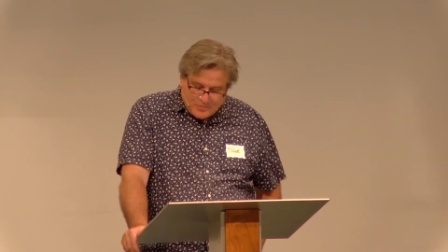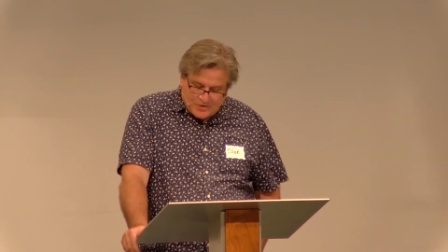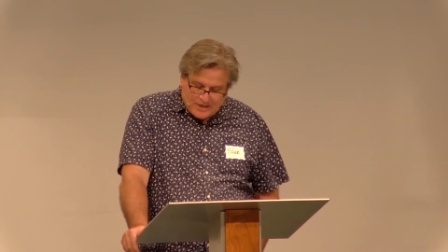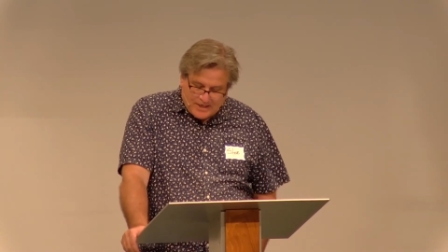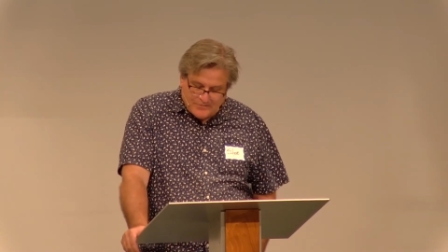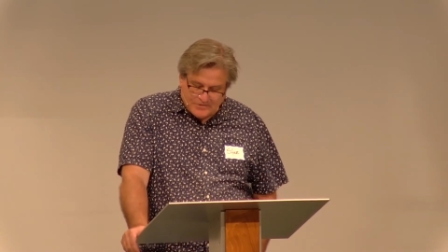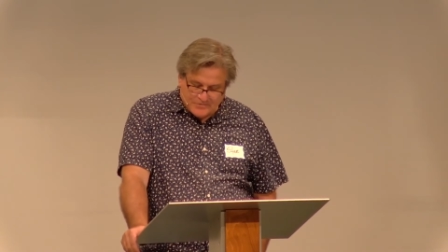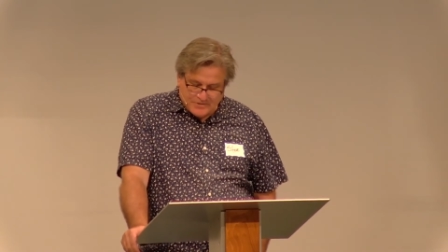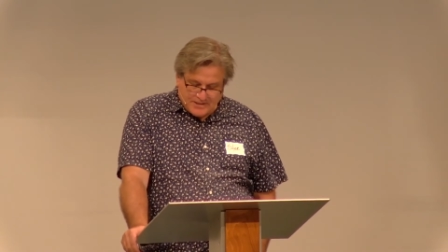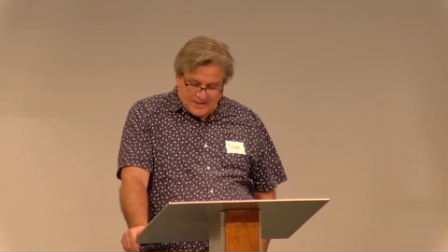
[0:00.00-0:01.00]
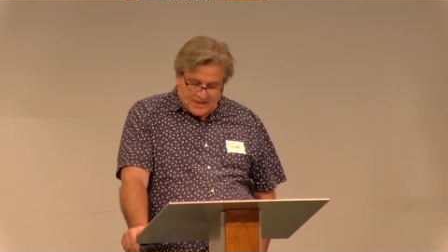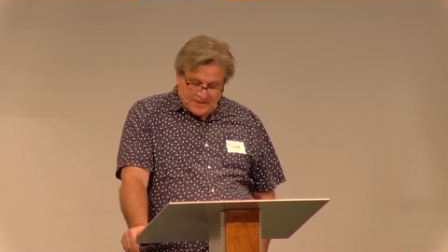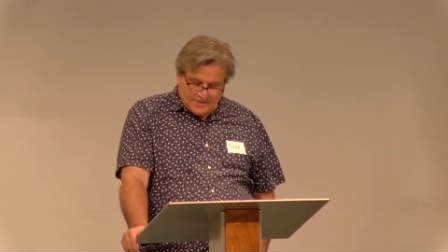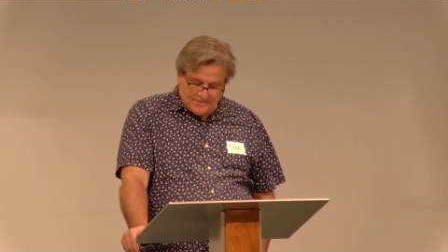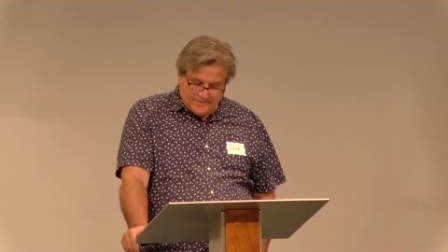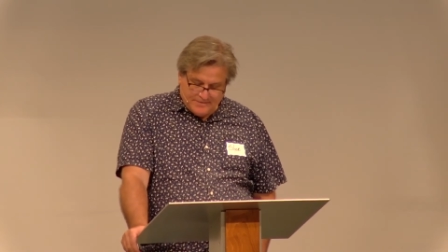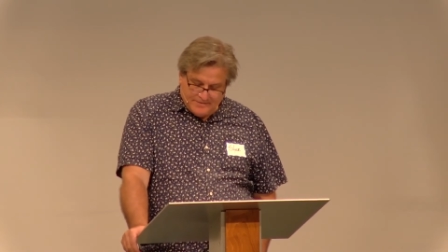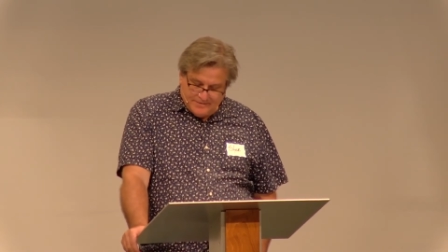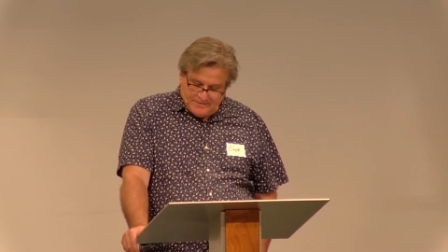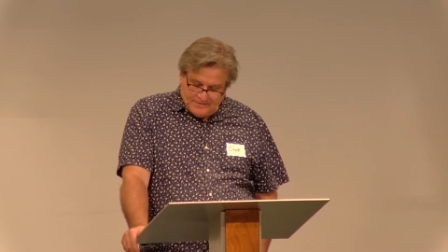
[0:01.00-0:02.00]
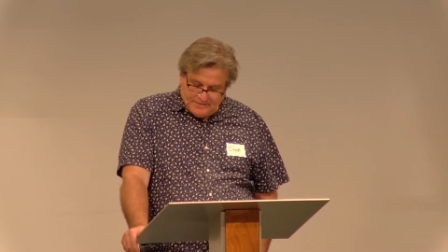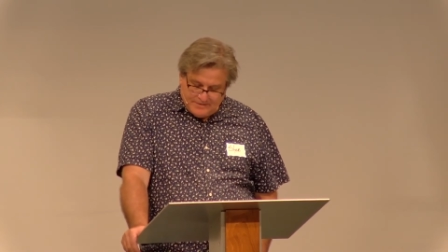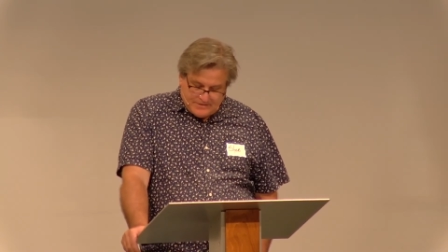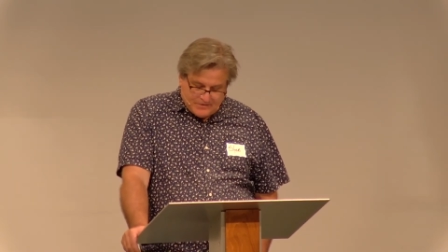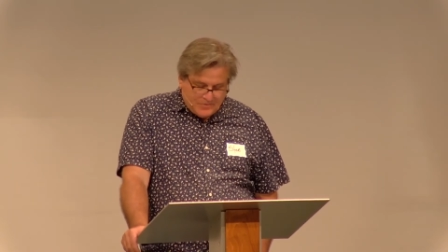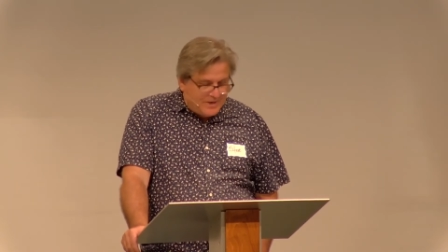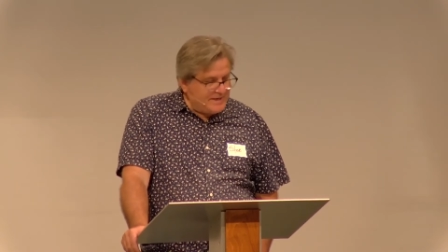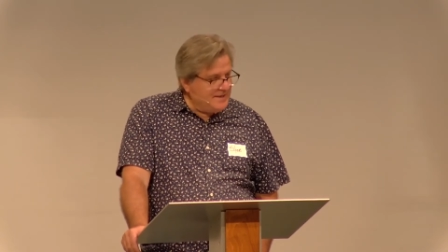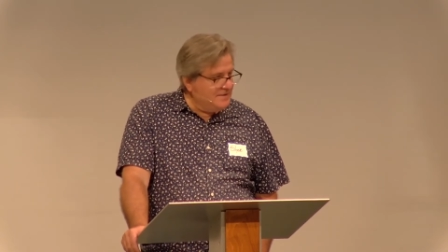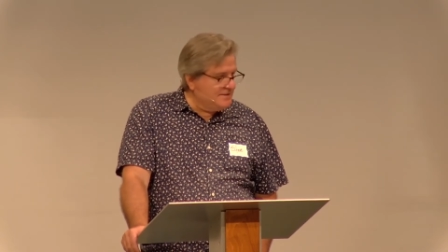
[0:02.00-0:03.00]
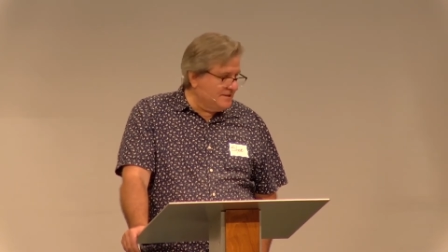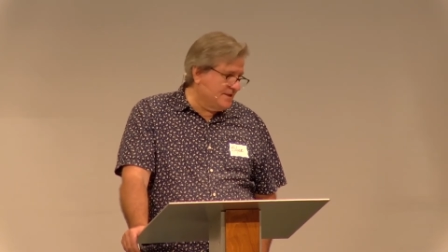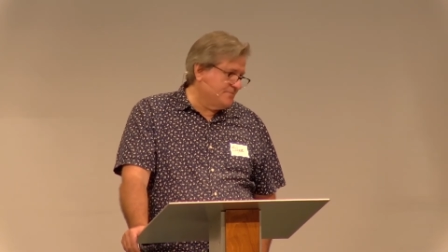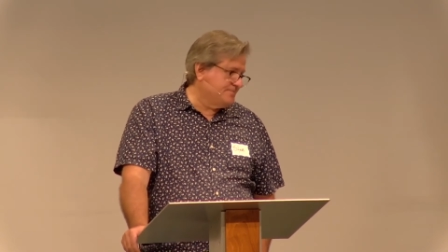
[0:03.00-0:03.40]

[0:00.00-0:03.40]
them what God was really like, to go about healing